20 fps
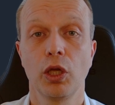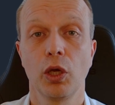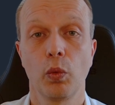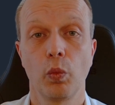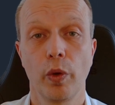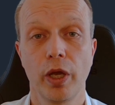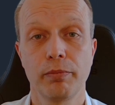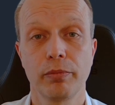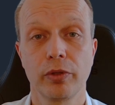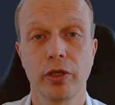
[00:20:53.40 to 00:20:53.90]

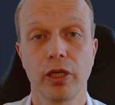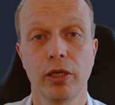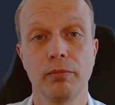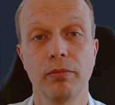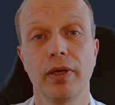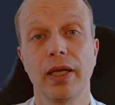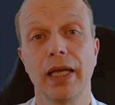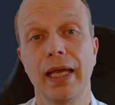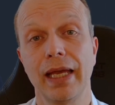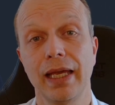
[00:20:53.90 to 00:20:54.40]
webcam,
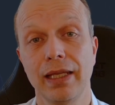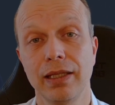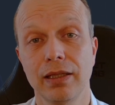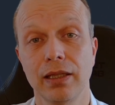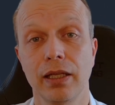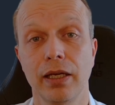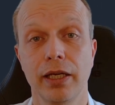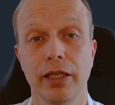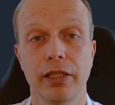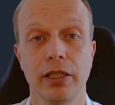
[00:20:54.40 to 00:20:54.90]
and
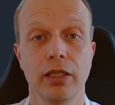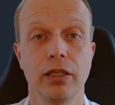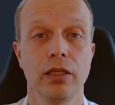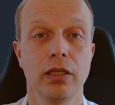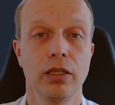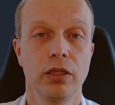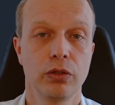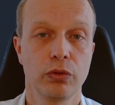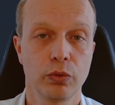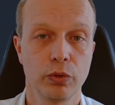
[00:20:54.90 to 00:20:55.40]
lighting
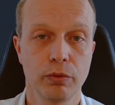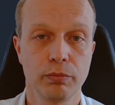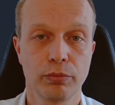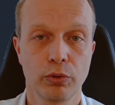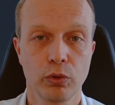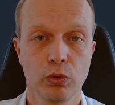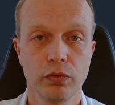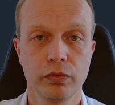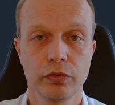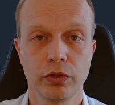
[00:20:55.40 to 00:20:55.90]
to
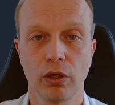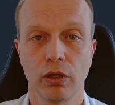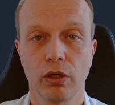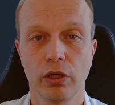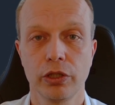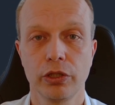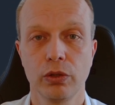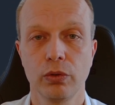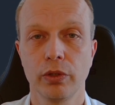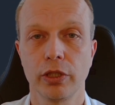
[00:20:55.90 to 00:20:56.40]
improve the
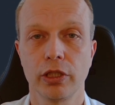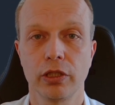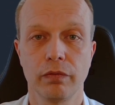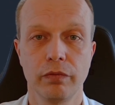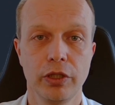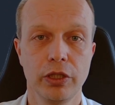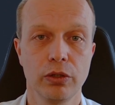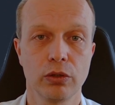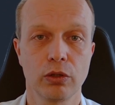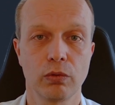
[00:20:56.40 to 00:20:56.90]
audio and
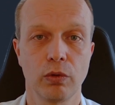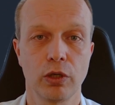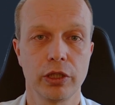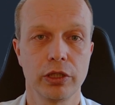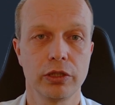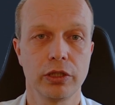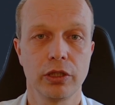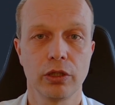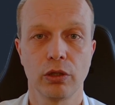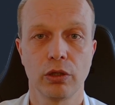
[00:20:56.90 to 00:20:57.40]
video
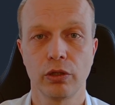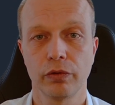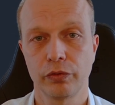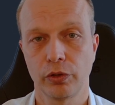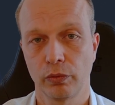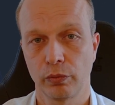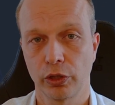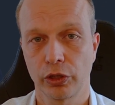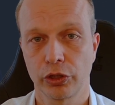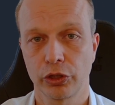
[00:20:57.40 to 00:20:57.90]
quality of your
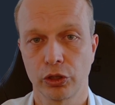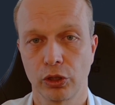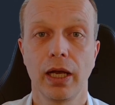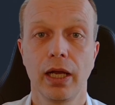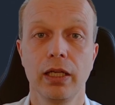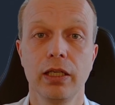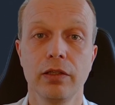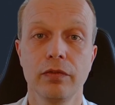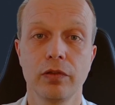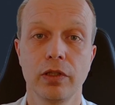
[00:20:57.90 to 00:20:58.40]
workshop. I
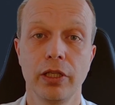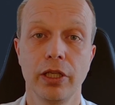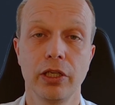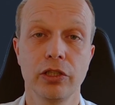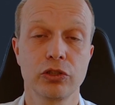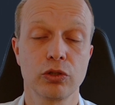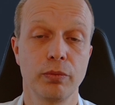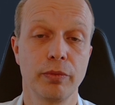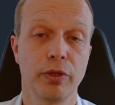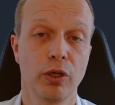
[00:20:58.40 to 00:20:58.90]
left links
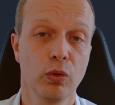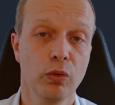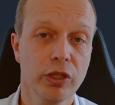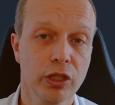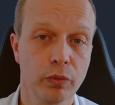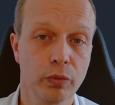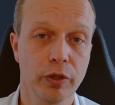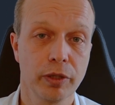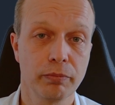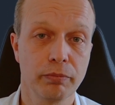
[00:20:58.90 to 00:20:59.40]
to my own
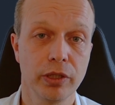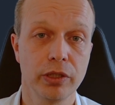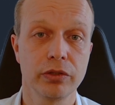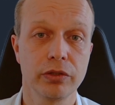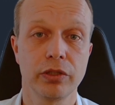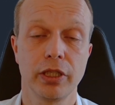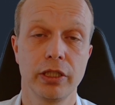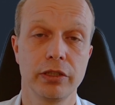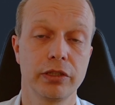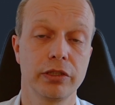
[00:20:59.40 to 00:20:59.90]

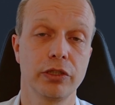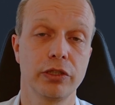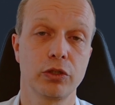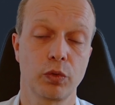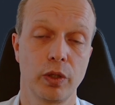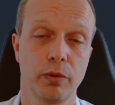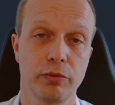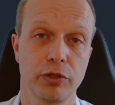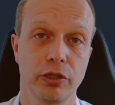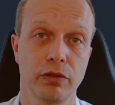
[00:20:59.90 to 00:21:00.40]
equipment in the
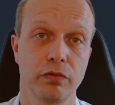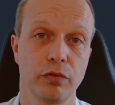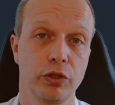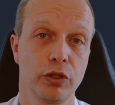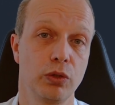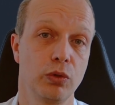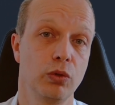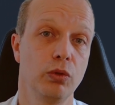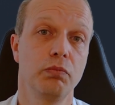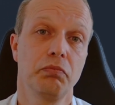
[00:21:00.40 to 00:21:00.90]
description for
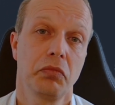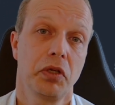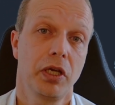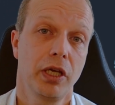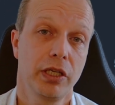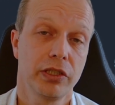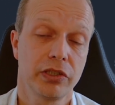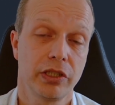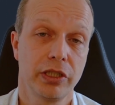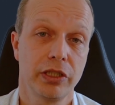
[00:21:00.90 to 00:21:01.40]
you
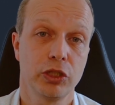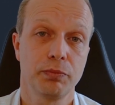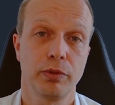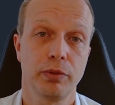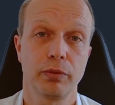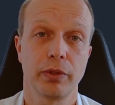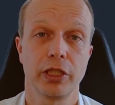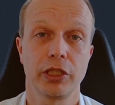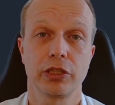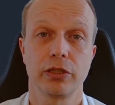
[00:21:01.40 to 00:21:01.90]
as an
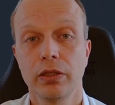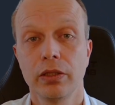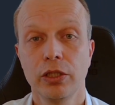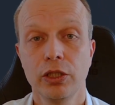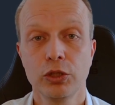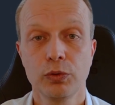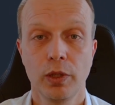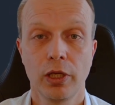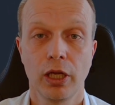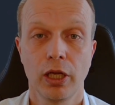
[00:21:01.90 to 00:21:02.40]
inspiration.
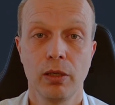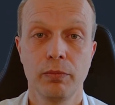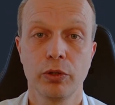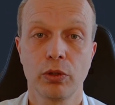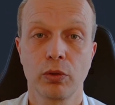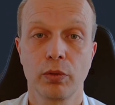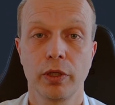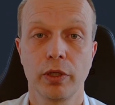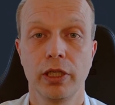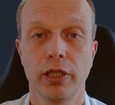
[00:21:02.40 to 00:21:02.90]
This will help you
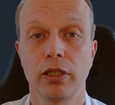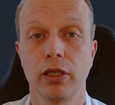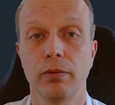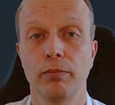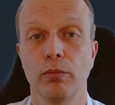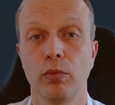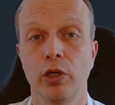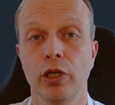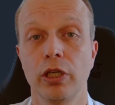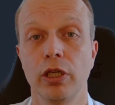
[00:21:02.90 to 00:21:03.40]
create a
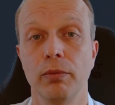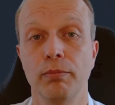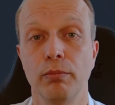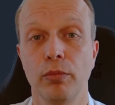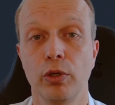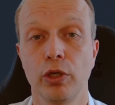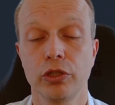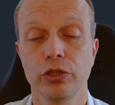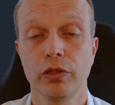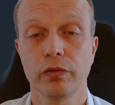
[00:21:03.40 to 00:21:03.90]
more
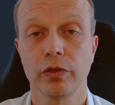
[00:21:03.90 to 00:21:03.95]
immersive